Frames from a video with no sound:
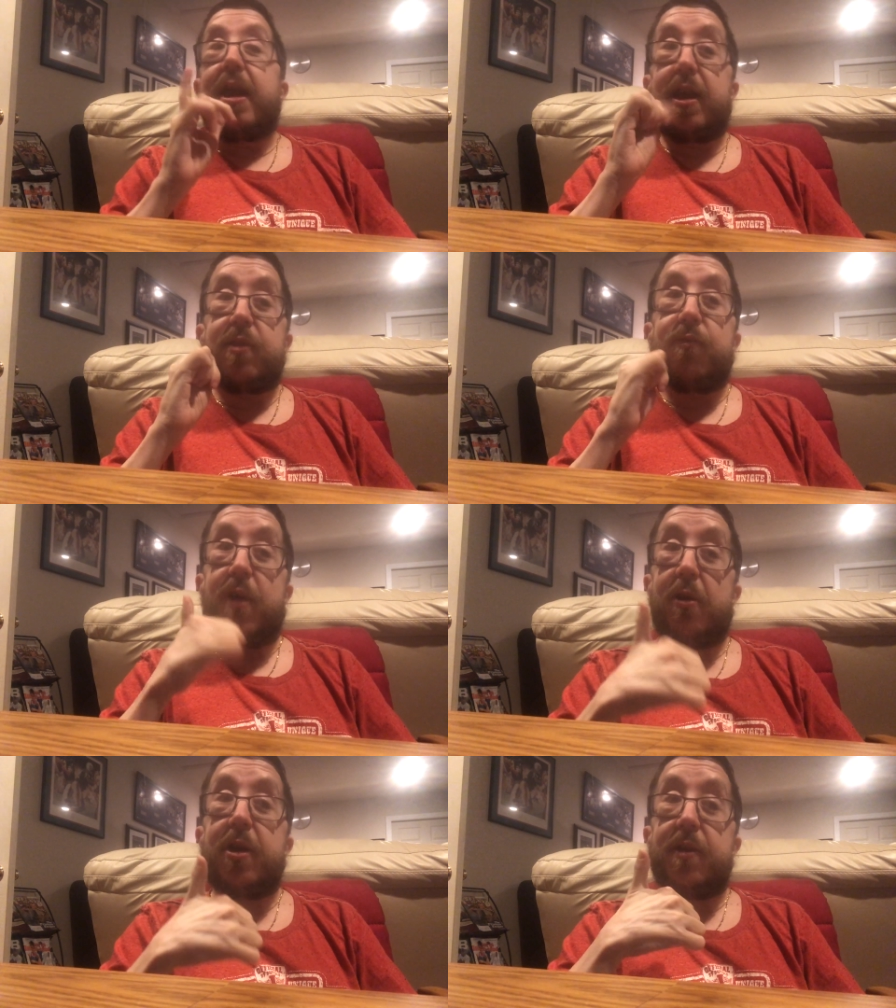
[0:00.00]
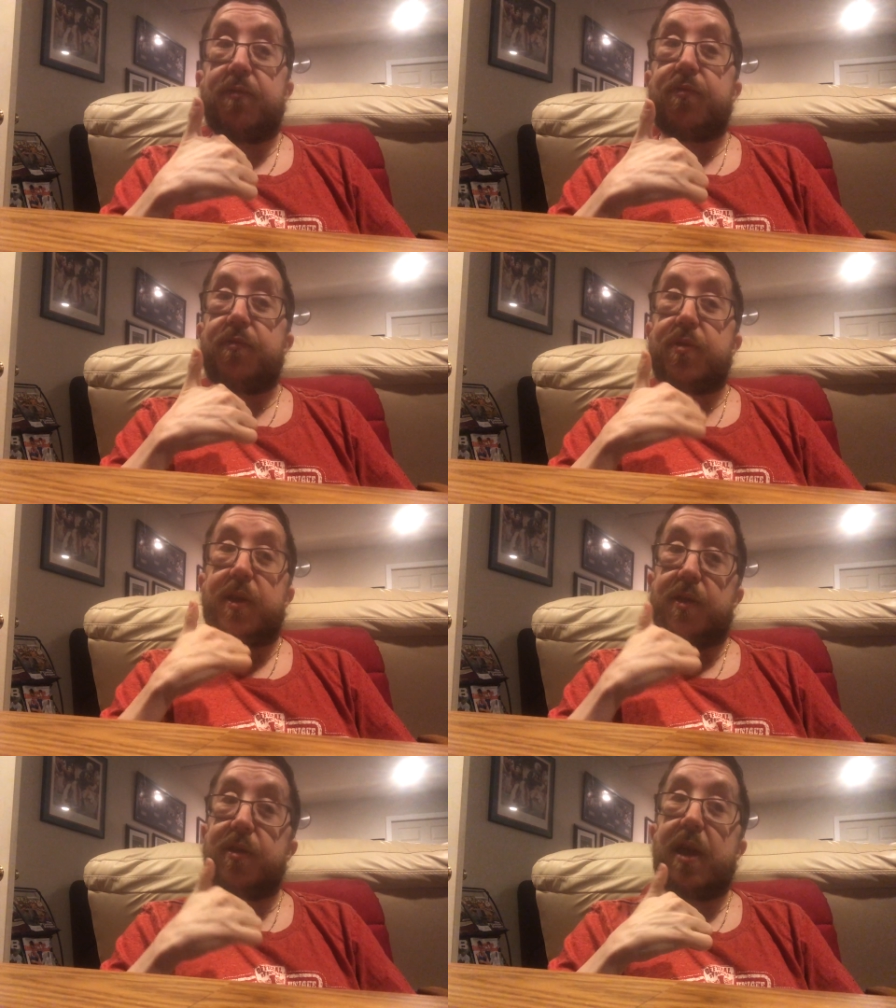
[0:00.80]
It's very
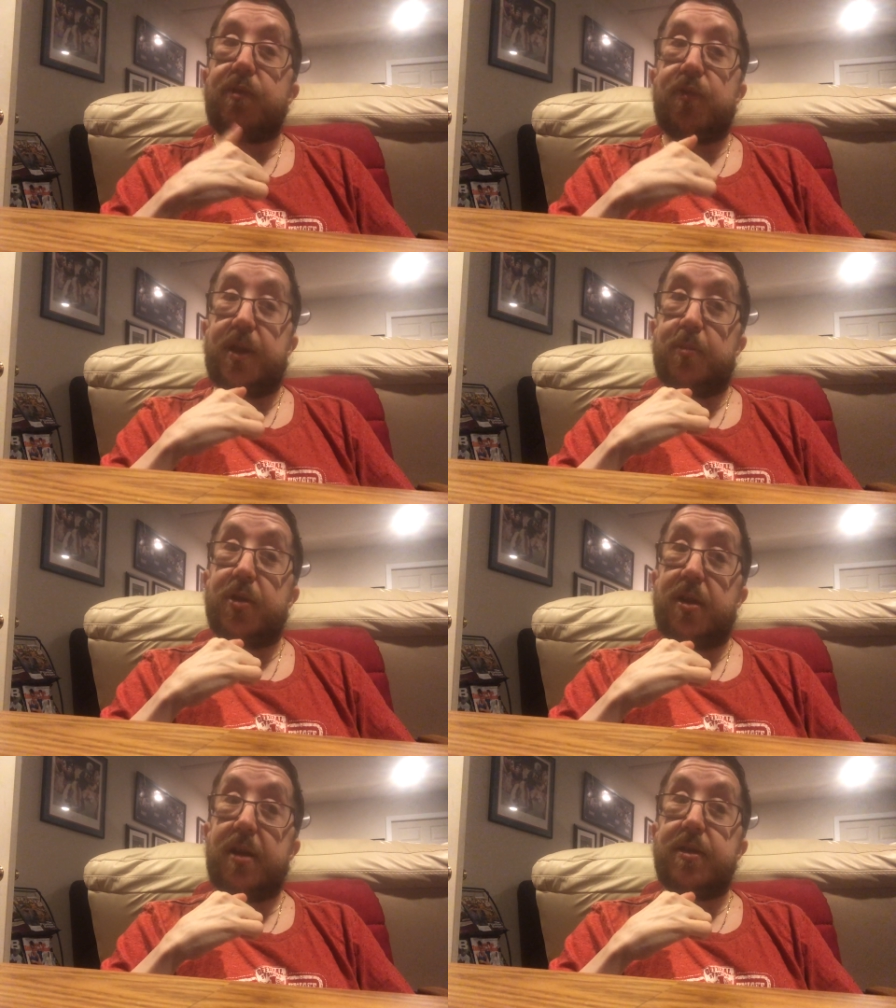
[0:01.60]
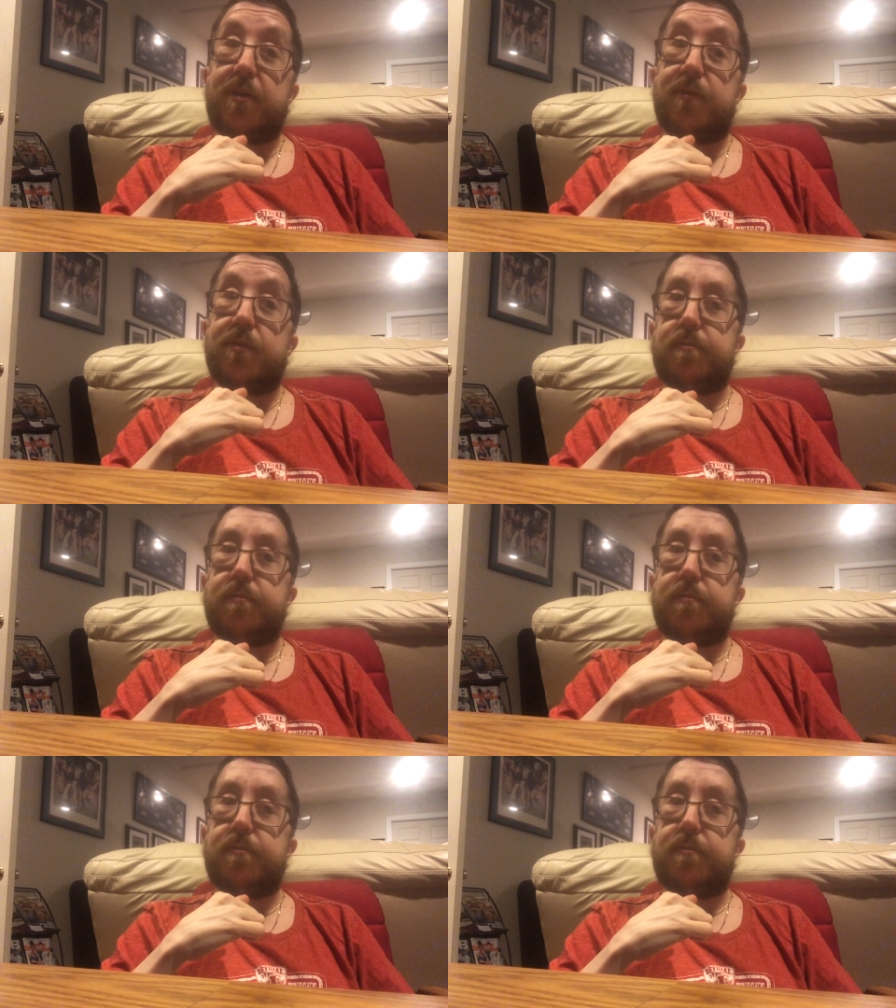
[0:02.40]
successful and productive.